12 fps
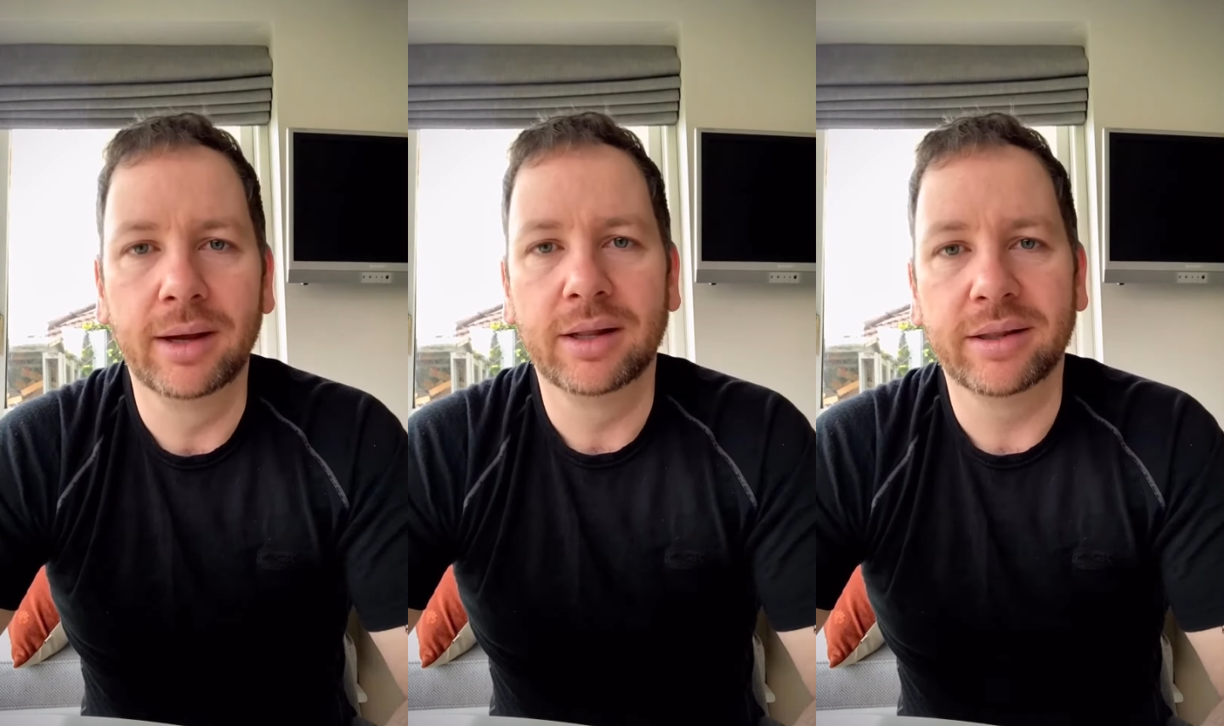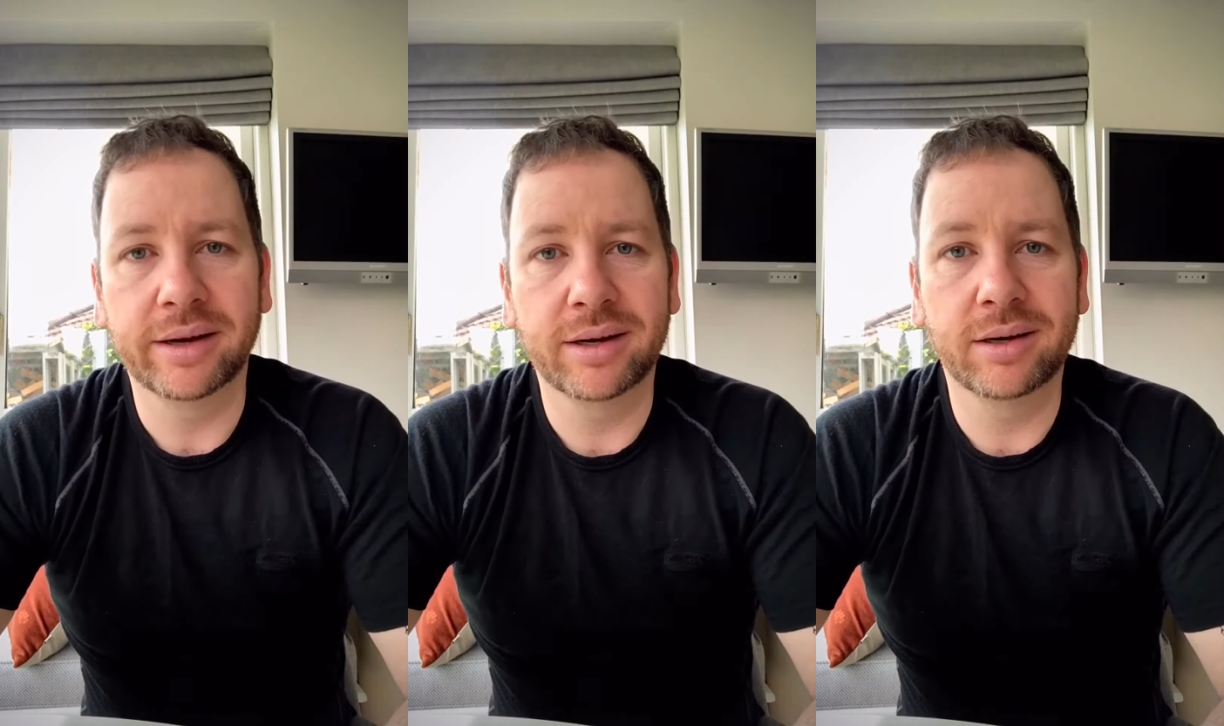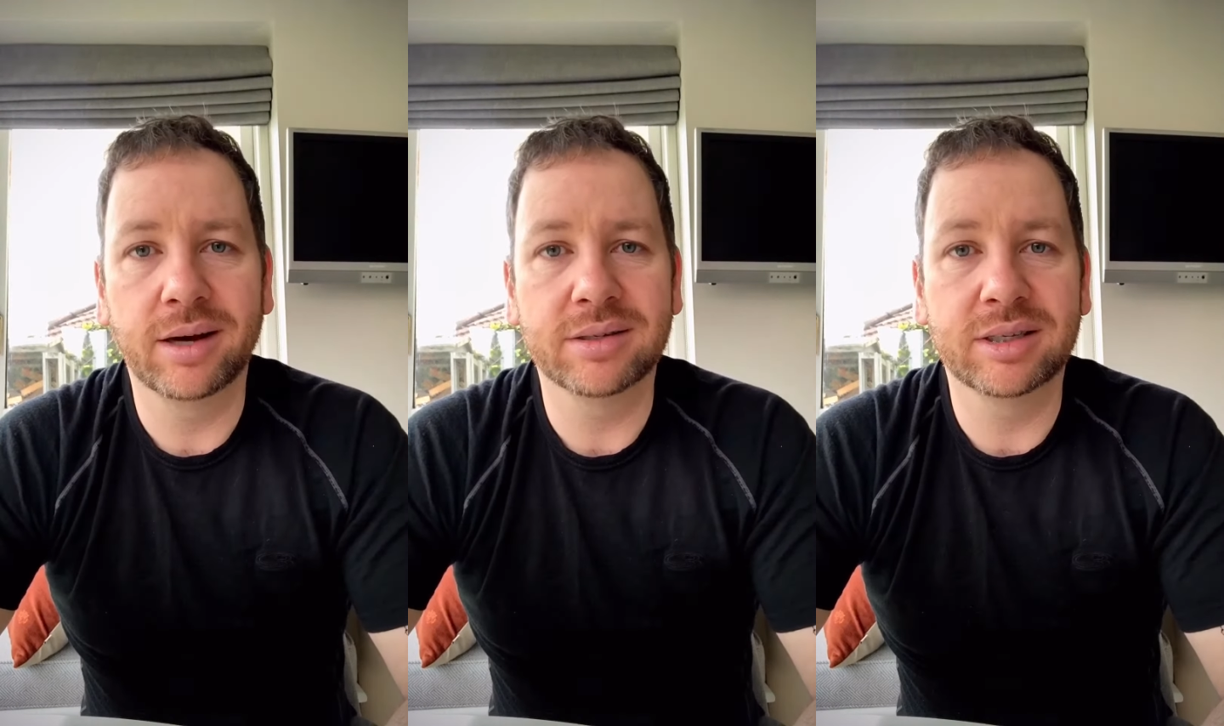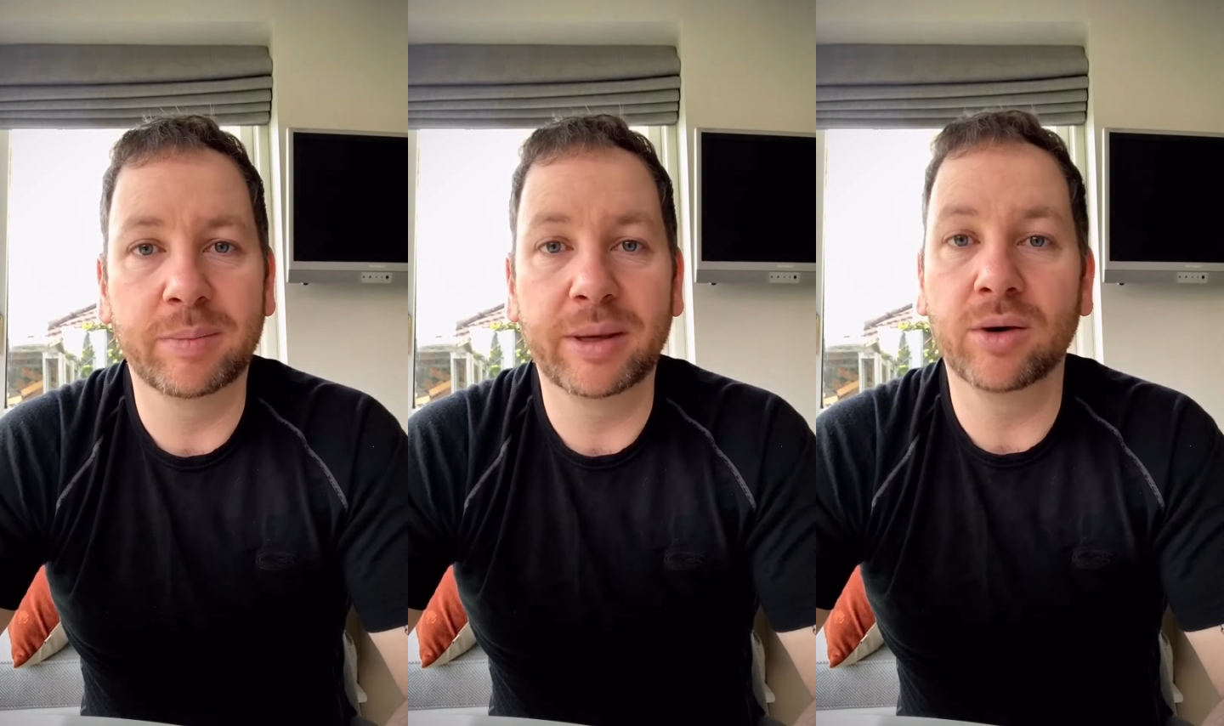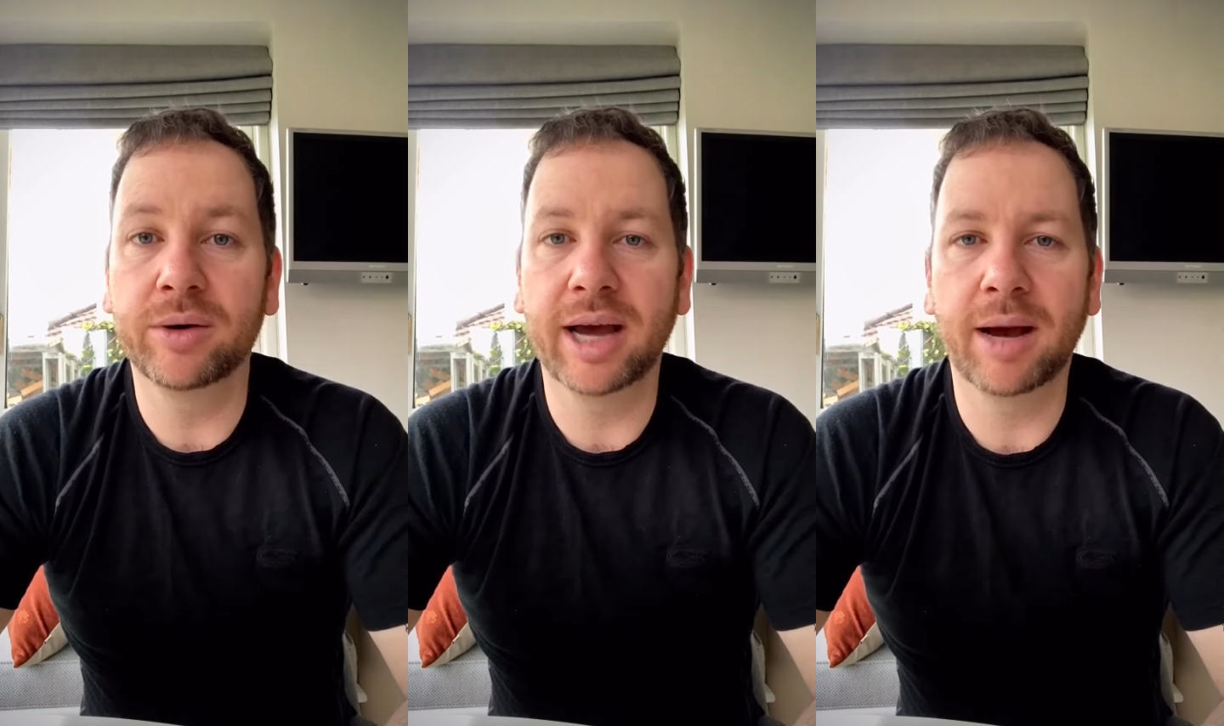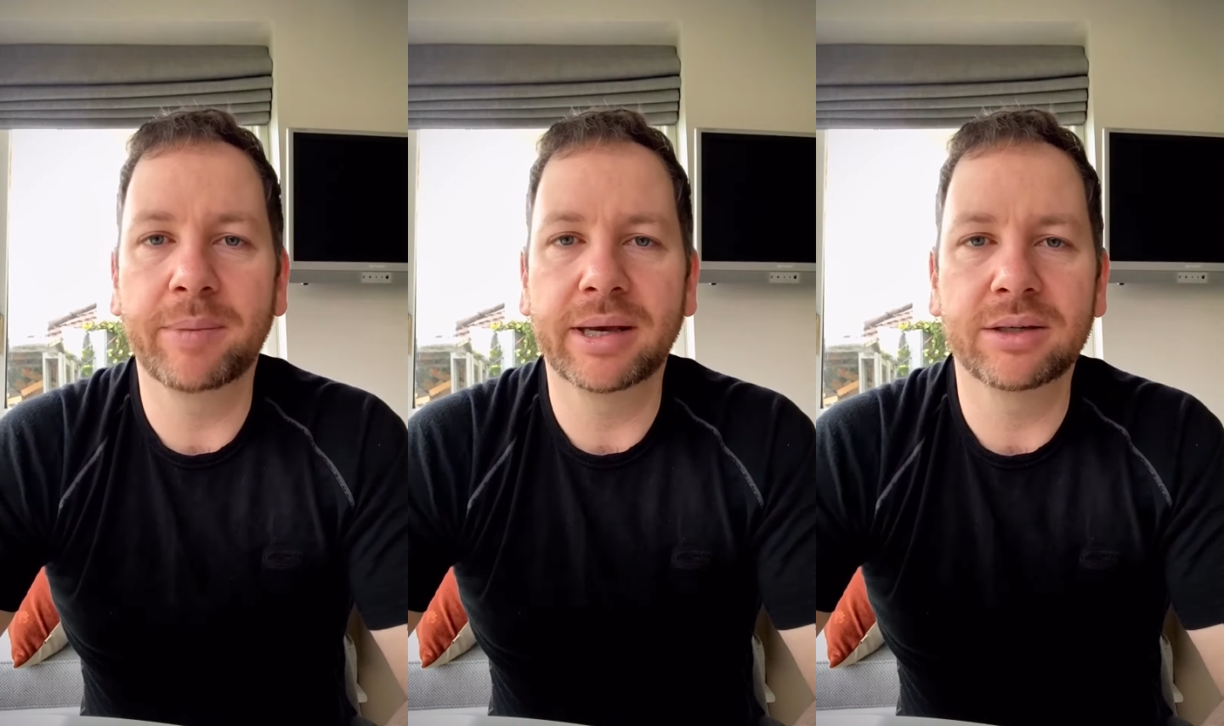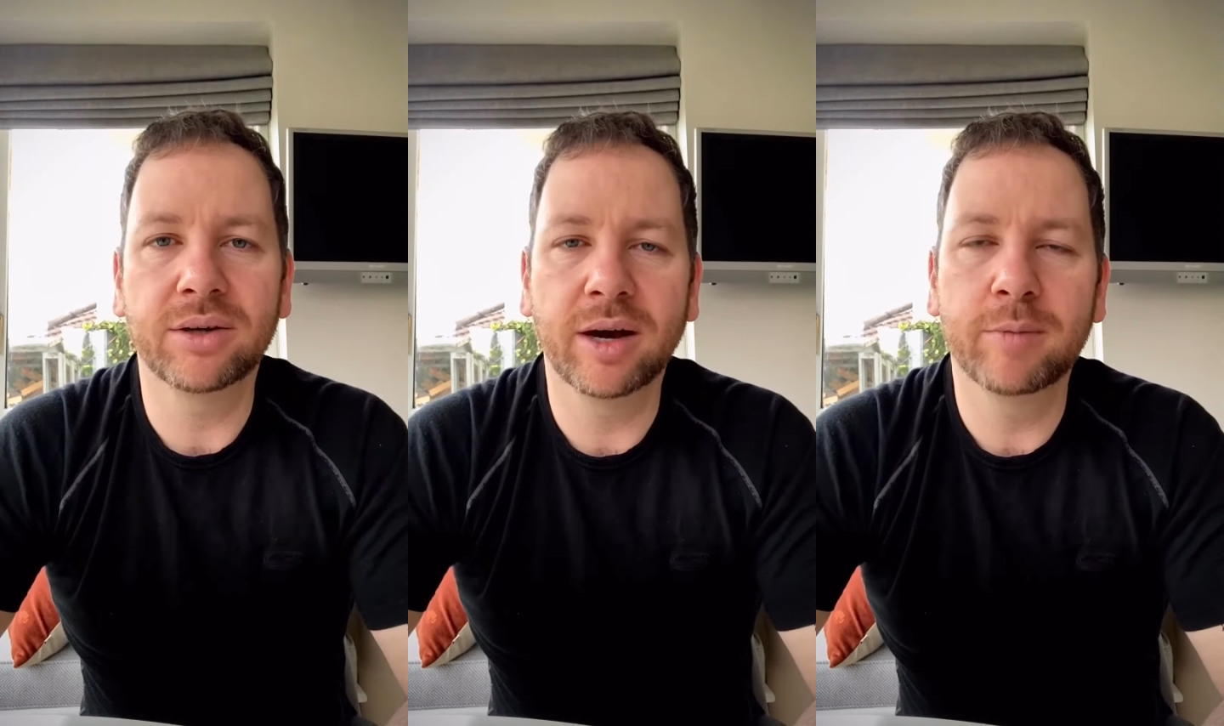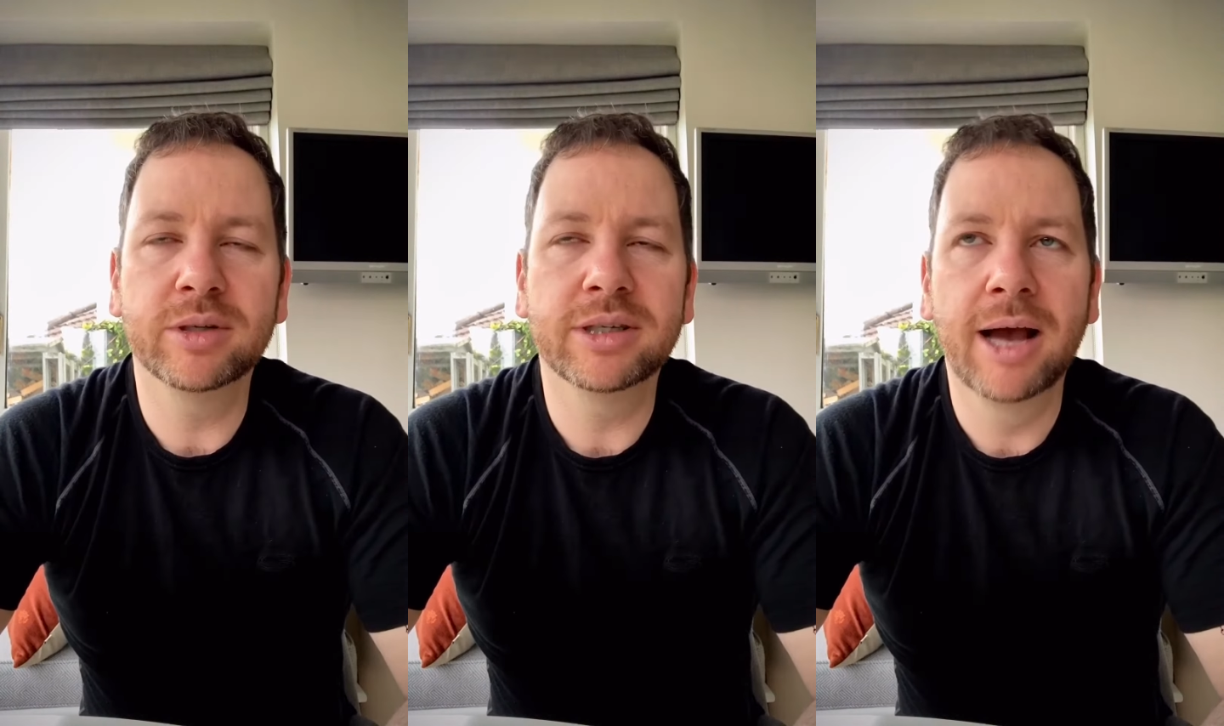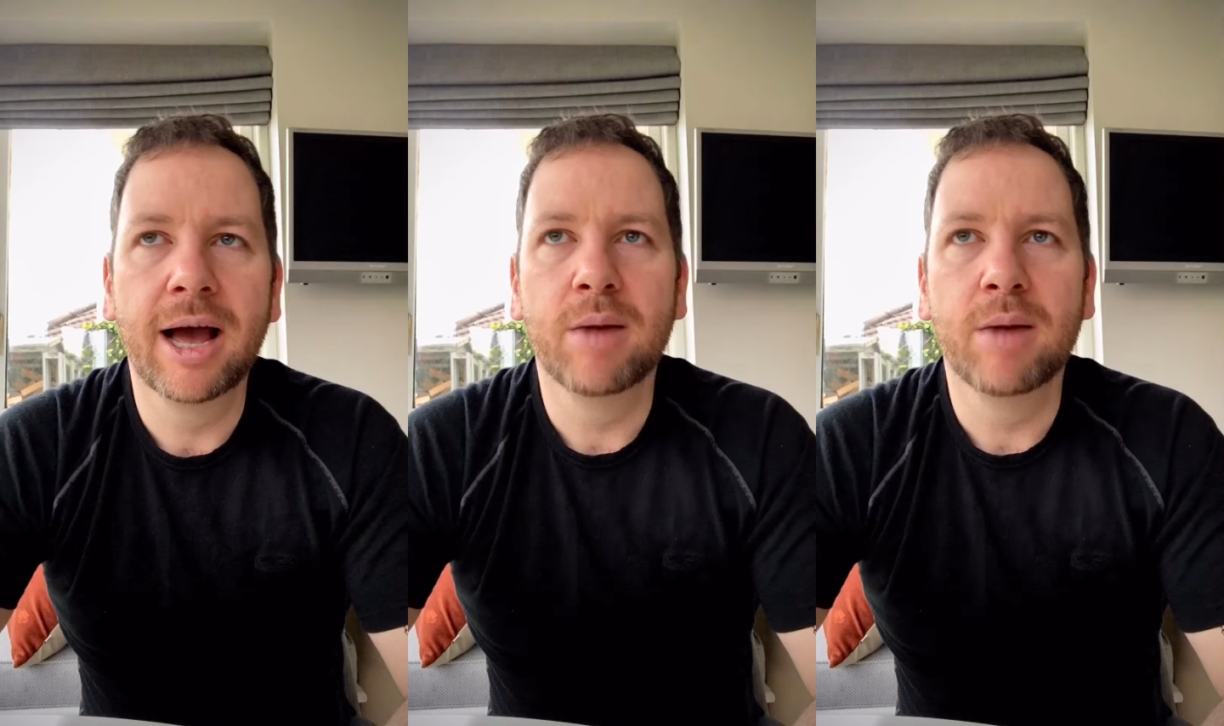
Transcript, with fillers: that can cause us to be unhappy at times.